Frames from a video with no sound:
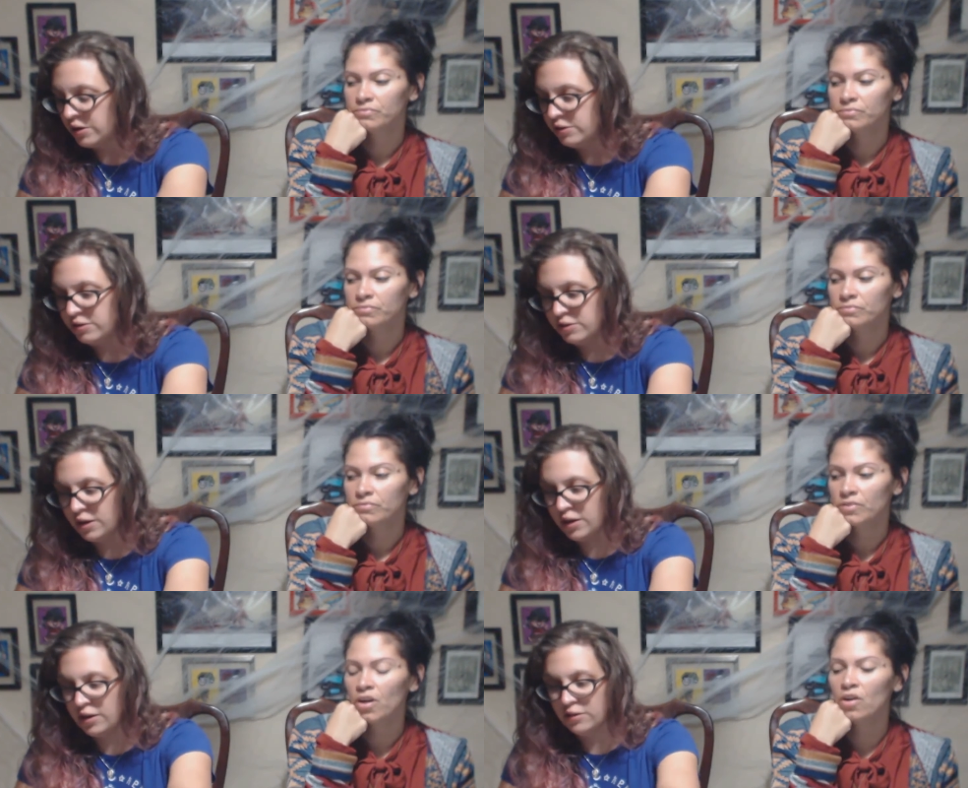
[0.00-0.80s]
Speaker 1: bring us,
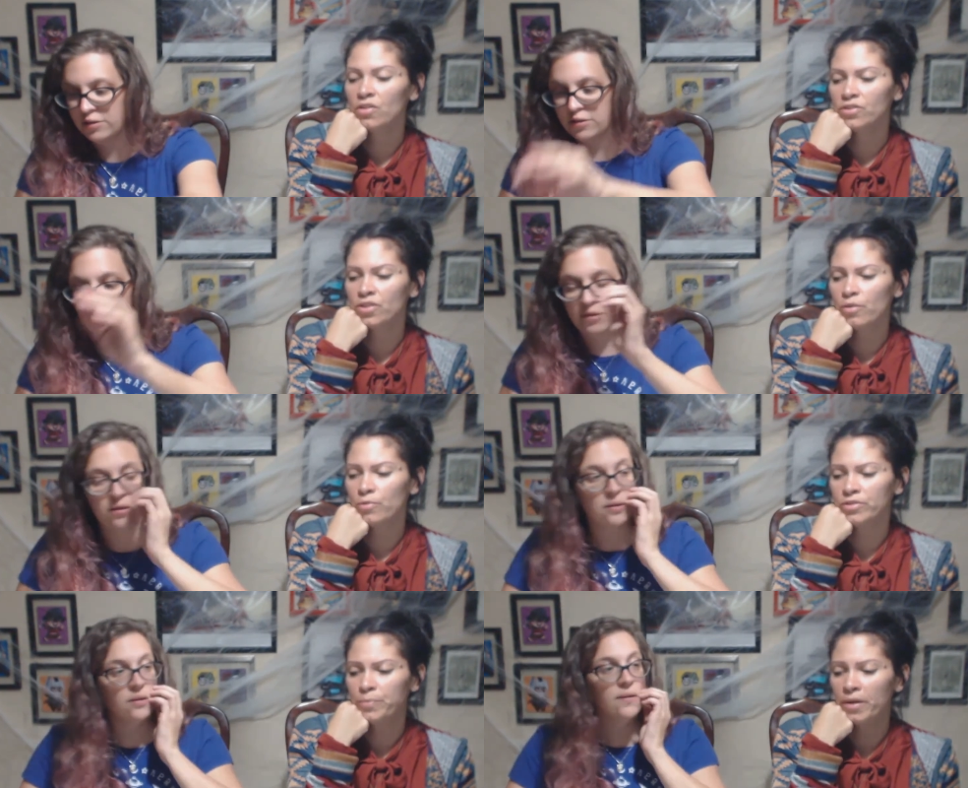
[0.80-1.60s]
I
Speaker 2: guess. Oh, the Star
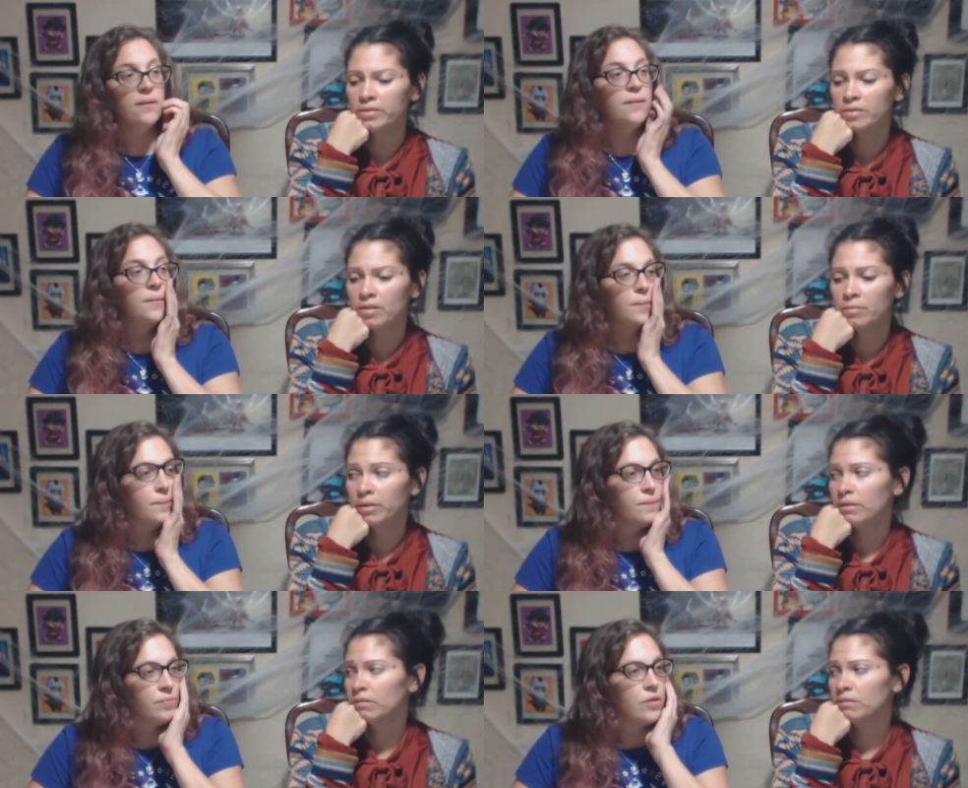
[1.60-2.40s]
Wars box is
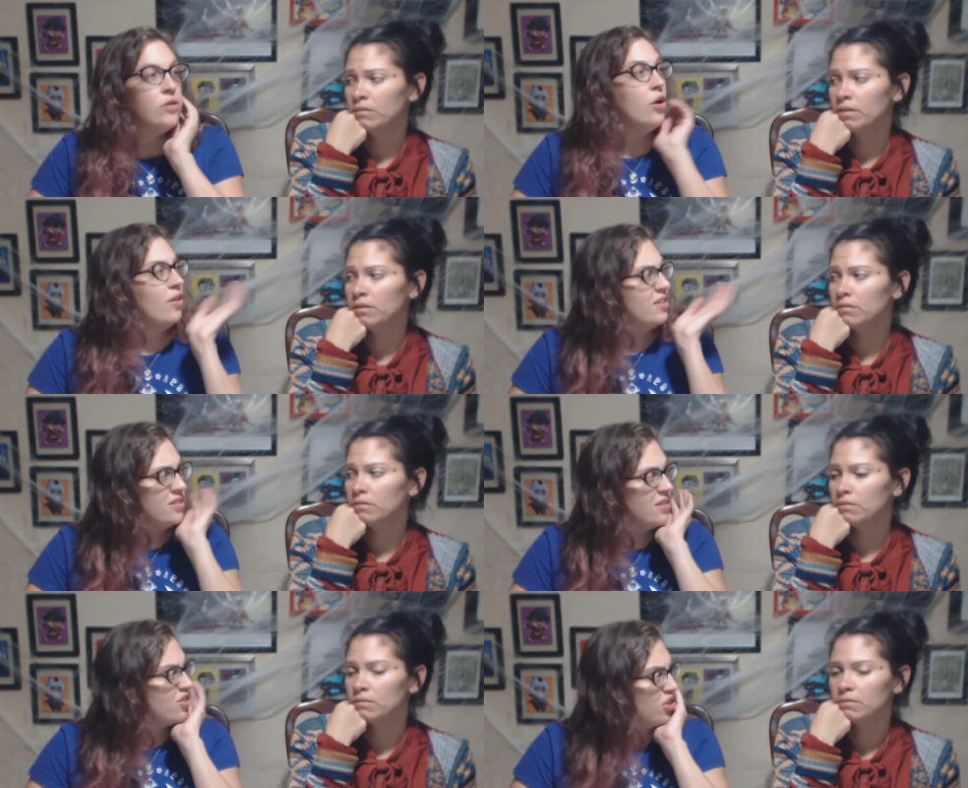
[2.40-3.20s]
coming.
Speaker 1: No, that
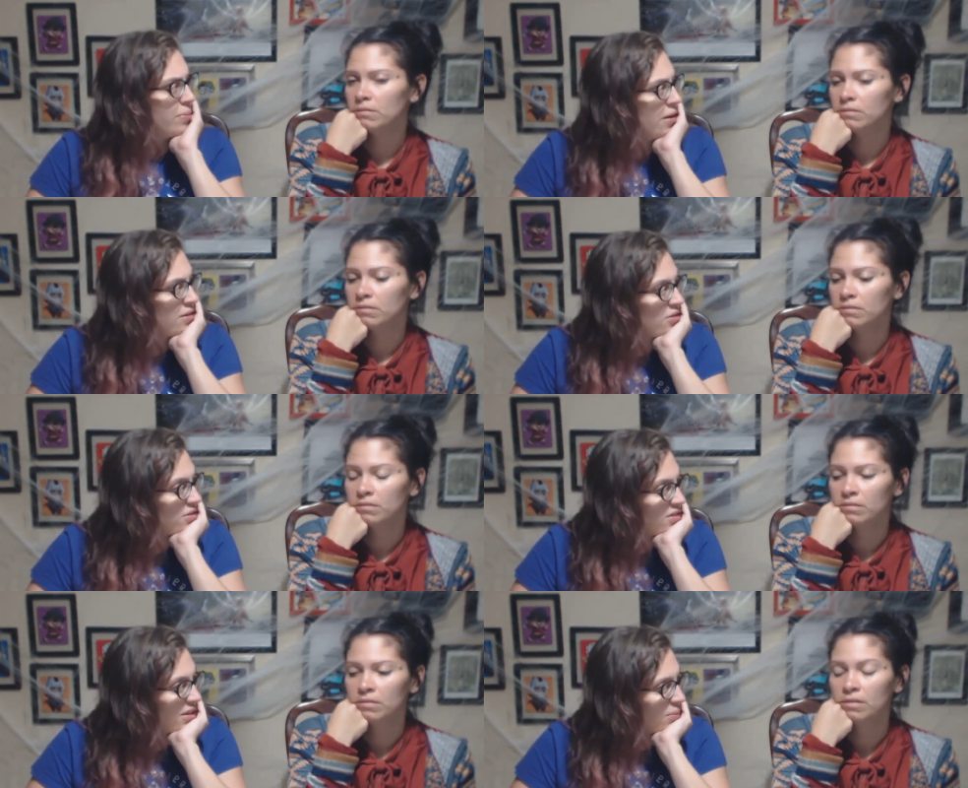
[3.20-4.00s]
doesn't ship out
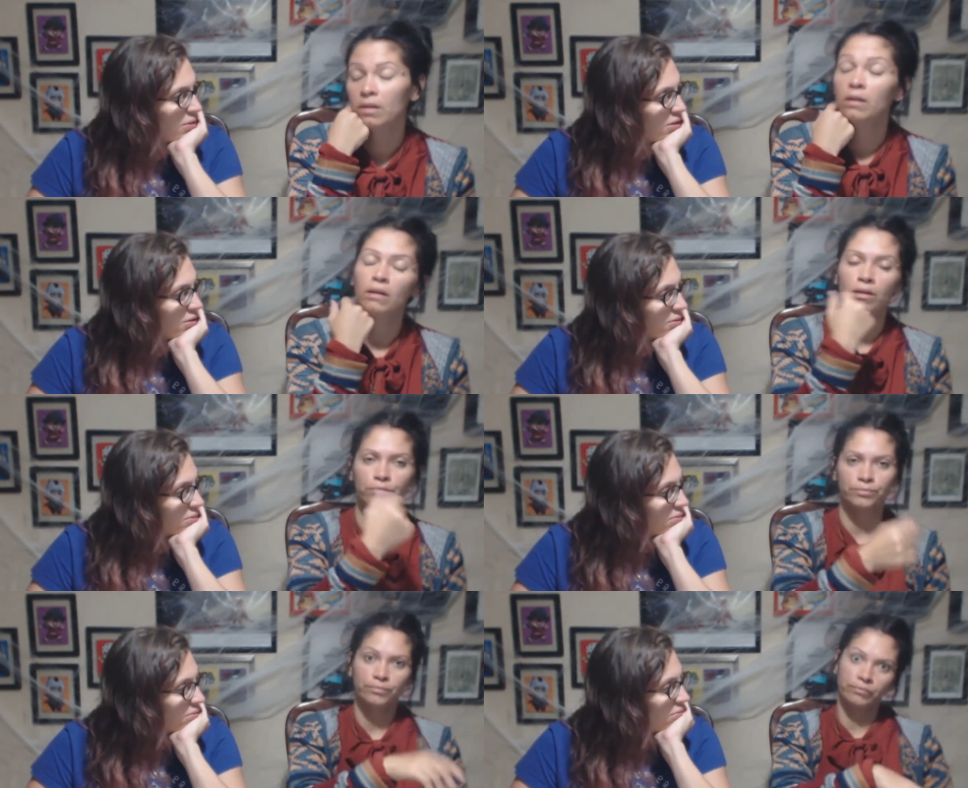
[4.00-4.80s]
until December.
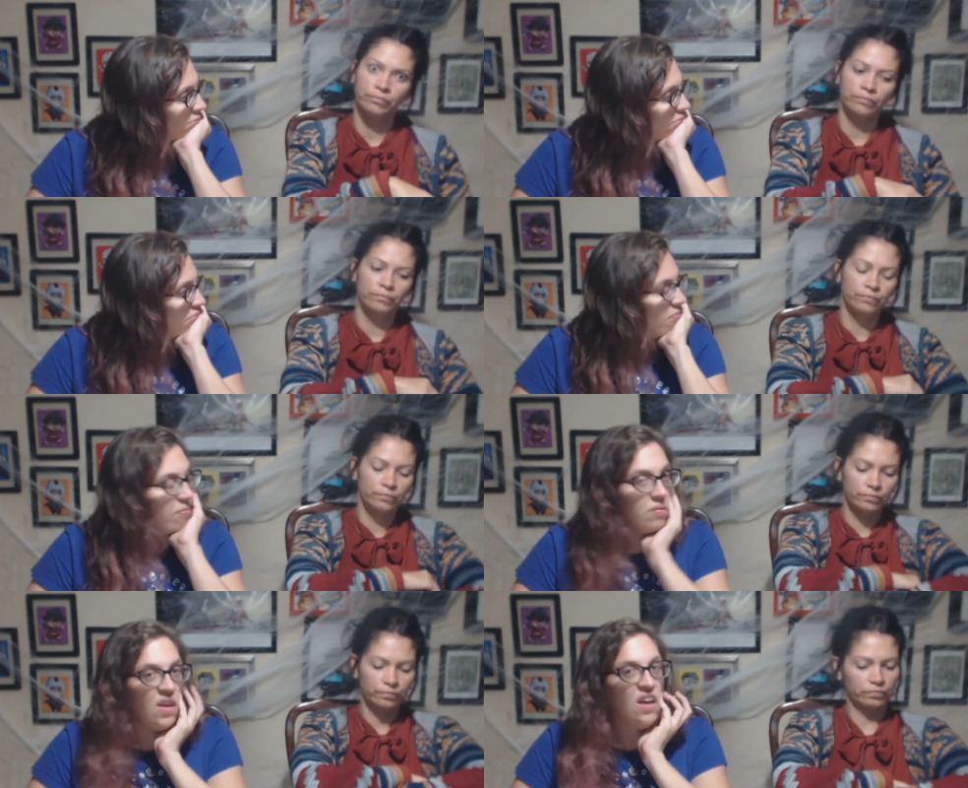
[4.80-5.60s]
Oh. Mm.
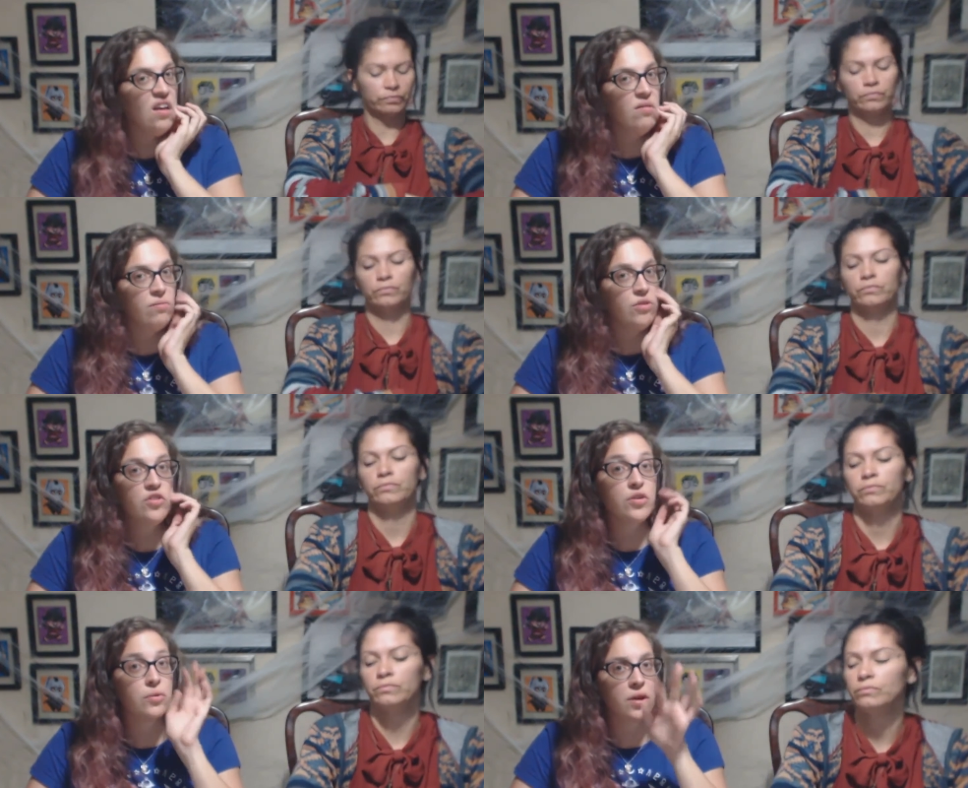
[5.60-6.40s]
Yeah,
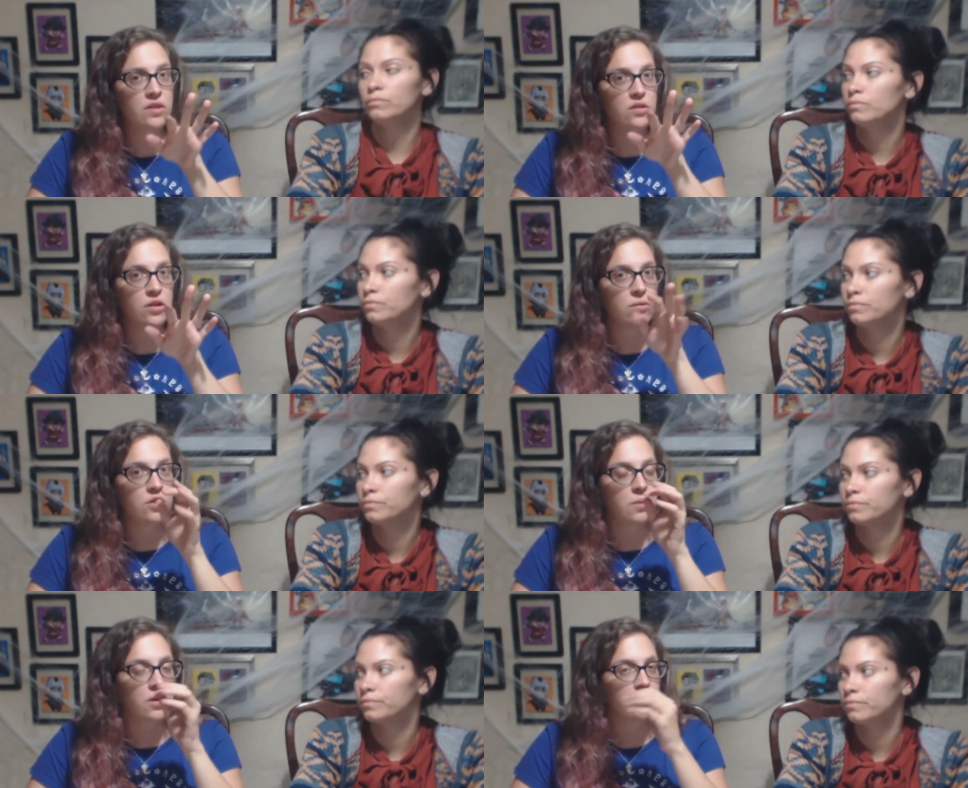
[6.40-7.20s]
there's a great Star
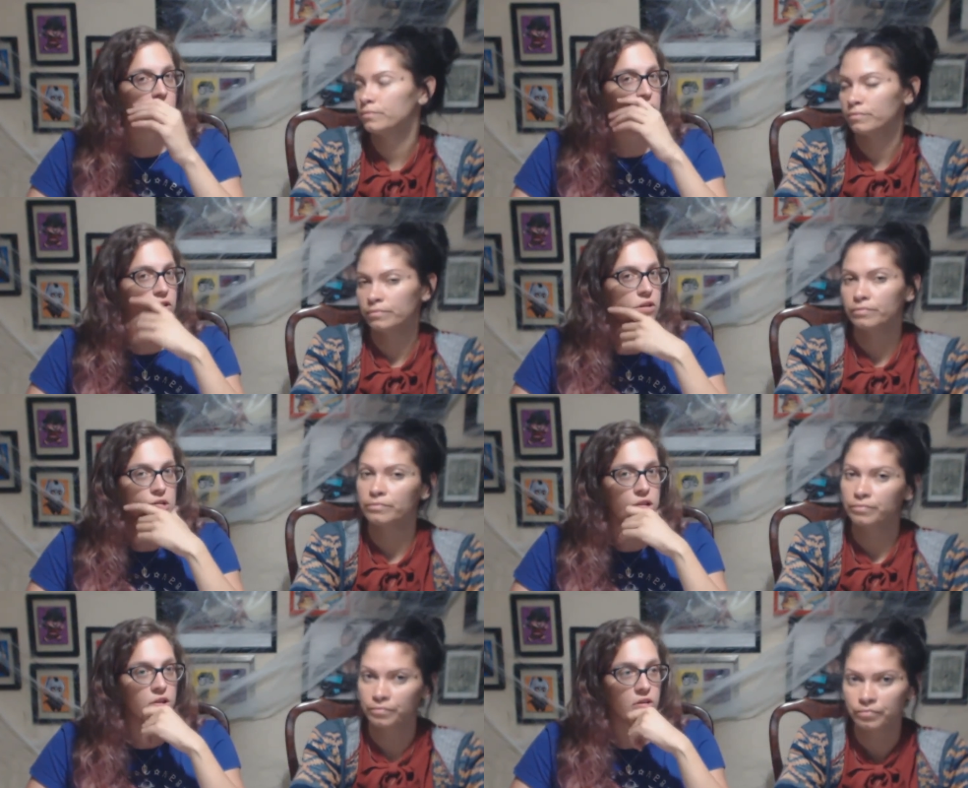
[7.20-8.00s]
Wars box out
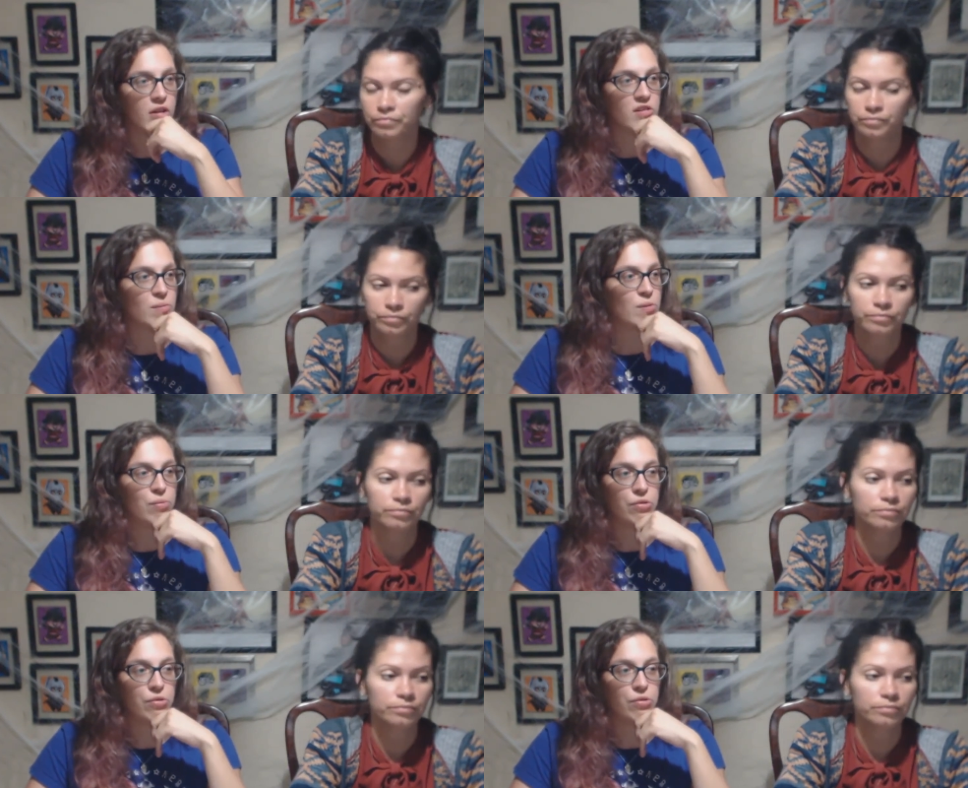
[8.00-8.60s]
there. It looks awesome.